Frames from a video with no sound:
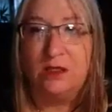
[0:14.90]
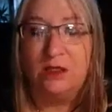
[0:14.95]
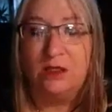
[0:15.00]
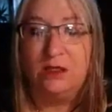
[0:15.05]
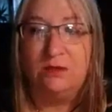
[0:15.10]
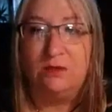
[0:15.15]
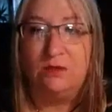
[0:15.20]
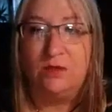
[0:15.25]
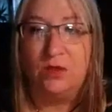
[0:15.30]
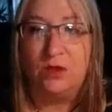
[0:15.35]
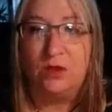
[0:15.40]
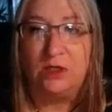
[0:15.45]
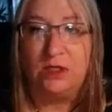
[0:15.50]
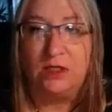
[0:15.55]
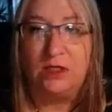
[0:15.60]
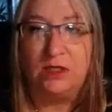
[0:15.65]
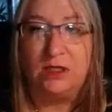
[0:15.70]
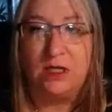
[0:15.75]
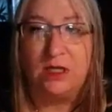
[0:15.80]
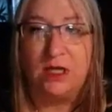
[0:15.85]
Good
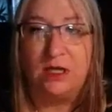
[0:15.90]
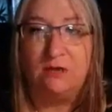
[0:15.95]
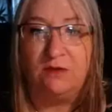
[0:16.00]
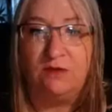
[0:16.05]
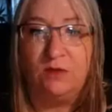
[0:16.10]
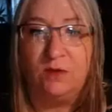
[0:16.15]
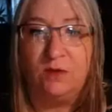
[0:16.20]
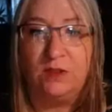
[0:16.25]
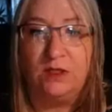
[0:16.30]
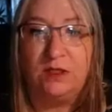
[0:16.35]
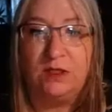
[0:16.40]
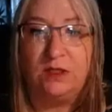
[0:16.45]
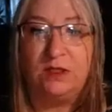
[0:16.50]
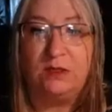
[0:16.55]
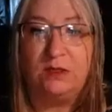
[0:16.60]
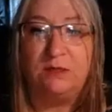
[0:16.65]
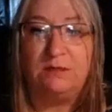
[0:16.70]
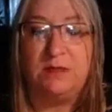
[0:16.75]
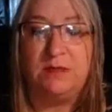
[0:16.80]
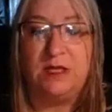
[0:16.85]
morning, everyone.
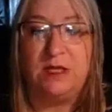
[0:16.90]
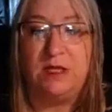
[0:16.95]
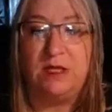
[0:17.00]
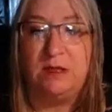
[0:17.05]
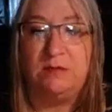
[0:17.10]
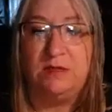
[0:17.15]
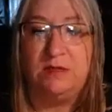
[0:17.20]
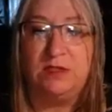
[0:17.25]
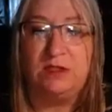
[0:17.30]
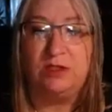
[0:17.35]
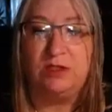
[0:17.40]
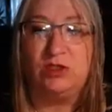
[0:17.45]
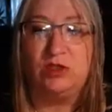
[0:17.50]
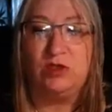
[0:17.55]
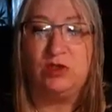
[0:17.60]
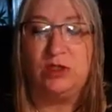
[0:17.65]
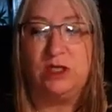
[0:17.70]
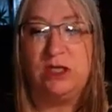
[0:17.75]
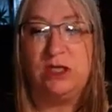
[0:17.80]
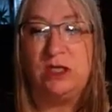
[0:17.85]
My name is
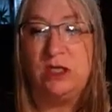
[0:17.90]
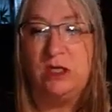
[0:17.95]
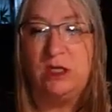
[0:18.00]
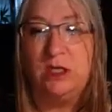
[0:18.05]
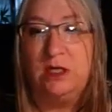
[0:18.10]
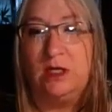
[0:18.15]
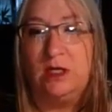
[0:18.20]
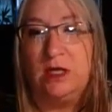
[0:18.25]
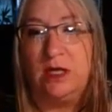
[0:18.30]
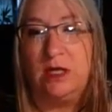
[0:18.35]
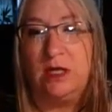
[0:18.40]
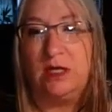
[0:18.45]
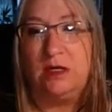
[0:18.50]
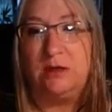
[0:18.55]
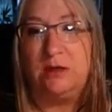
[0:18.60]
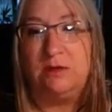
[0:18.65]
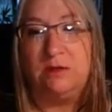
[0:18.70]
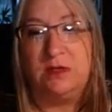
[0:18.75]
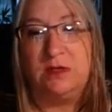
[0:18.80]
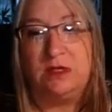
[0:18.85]
Julie. I
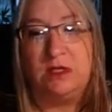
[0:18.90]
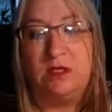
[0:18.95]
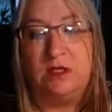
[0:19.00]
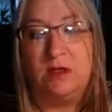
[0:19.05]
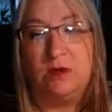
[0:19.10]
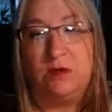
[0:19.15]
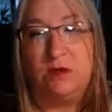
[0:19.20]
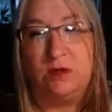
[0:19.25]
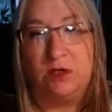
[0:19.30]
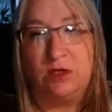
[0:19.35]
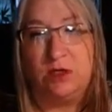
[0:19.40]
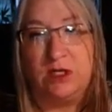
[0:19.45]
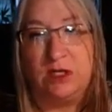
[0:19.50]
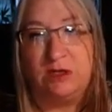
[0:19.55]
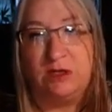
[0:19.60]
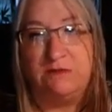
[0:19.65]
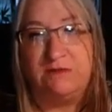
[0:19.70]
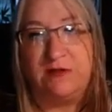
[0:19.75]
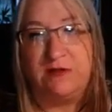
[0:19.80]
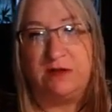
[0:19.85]
am the owner
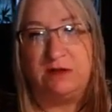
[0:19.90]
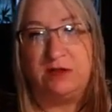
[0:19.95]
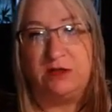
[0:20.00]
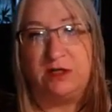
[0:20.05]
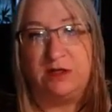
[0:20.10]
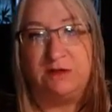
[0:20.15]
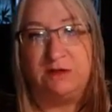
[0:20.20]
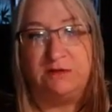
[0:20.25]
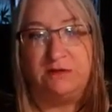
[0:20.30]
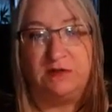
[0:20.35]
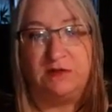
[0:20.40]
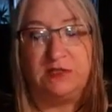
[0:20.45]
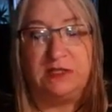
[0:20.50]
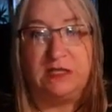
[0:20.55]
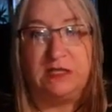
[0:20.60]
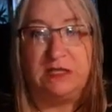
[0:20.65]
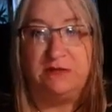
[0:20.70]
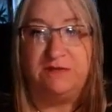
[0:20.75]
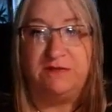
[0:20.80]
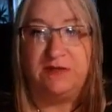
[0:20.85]
and founder of
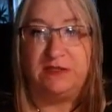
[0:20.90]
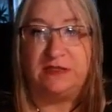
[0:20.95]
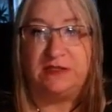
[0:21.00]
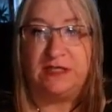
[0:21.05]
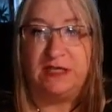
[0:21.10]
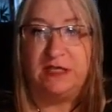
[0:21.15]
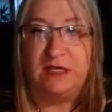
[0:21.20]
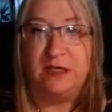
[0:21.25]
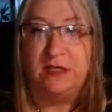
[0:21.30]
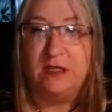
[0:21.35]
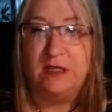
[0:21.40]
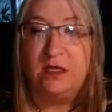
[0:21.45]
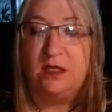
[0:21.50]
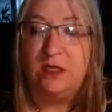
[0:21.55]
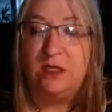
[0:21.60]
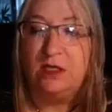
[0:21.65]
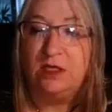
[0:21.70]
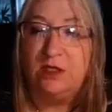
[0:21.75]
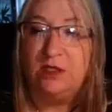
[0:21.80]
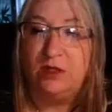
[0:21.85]
Lady Faulty.
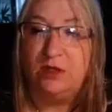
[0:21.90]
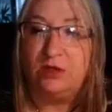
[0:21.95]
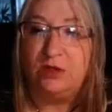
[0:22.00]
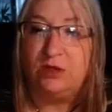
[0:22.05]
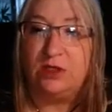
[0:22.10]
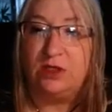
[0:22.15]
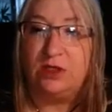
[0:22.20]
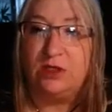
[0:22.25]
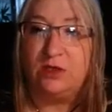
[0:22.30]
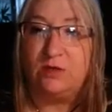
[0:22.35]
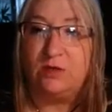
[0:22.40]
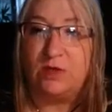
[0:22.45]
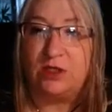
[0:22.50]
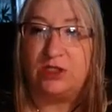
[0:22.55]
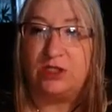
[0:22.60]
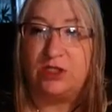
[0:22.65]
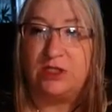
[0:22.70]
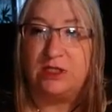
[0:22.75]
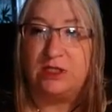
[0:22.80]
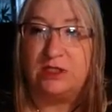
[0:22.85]
You're either
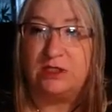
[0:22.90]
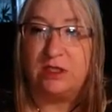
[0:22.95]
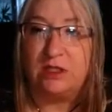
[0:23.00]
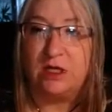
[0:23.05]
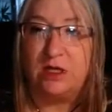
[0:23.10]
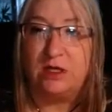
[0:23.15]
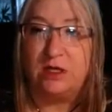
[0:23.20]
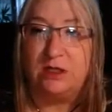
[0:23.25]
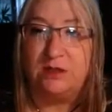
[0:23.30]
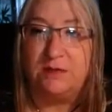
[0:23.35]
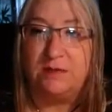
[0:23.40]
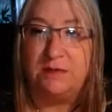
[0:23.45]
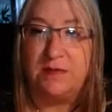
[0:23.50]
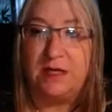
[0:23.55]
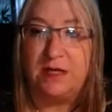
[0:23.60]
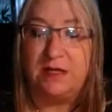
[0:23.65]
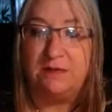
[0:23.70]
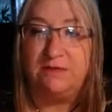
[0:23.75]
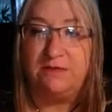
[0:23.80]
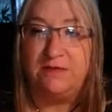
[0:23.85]
watching this on
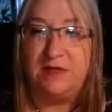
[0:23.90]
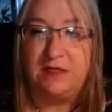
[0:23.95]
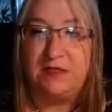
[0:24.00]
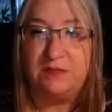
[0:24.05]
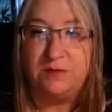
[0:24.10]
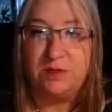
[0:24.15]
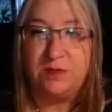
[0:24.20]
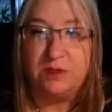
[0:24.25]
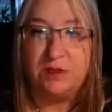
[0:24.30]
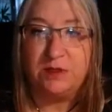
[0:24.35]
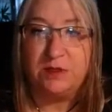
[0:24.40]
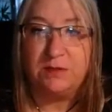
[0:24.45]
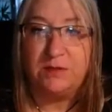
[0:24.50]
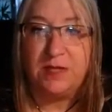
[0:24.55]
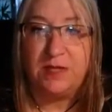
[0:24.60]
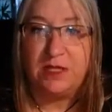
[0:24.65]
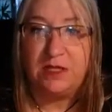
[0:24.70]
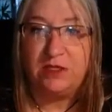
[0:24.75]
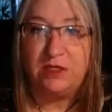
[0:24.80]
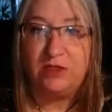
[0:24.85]
my Facebook
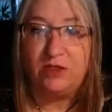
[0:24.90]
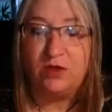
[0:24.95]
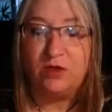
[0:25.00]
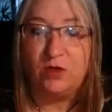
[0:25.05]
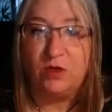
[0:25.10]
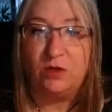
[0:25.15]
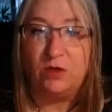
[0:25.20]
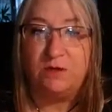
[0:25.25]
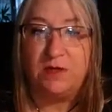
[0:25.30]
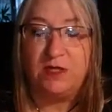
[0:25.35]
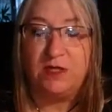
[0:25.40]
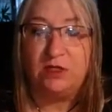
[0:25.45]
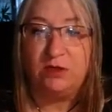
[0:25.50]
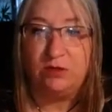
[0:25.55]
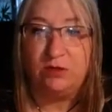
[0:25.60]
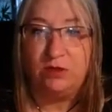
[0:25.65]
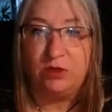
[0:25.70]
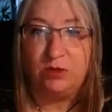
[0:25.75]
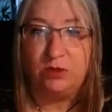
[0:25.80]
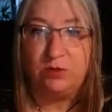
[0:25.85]
page or my
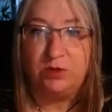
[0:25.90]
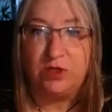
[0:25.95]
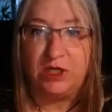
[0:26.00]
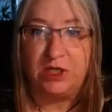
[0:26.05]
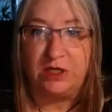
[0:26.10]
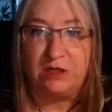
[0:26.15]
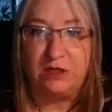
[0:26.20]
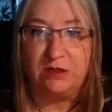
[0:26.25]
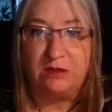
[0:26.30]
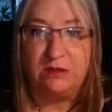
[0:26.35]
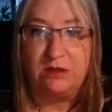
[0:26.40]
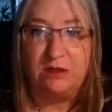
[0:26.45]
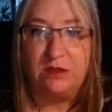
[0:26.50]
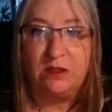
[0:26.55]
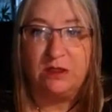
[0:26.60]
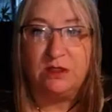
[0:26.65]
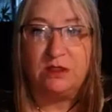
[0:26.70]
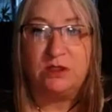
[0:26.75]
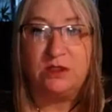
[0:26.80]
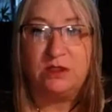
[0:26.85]
YouTube channel.
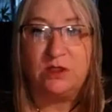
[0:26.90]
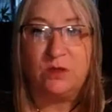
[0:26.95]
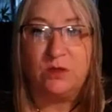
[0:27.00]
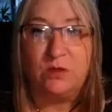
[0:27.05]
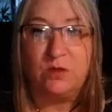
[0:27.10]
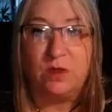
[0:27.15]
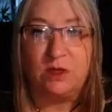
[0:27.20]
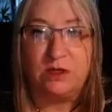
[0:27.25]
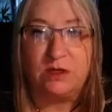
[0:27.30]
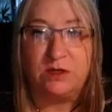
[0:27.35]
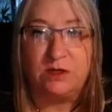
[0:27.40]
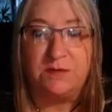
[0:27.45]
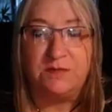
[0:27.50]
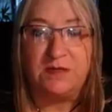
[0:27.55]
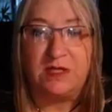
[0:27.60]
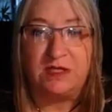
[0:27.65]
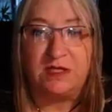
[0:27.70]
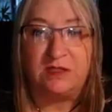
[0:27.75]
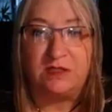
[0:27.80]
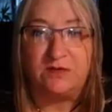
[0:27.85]
So welcome.
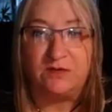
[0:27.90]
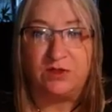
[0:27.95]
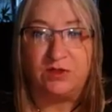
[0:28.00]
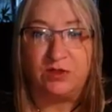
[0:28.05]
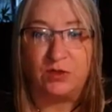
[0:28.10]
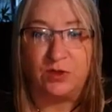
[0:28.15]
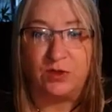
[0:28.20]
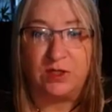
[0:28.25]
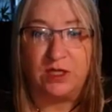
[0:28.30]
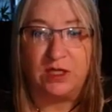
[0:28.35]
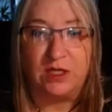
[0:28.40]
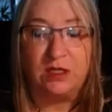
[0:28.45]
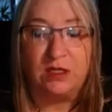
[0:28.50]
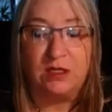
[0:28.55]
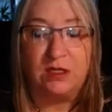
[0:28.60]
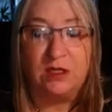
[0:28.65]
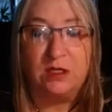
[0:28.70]
Thanks for joining.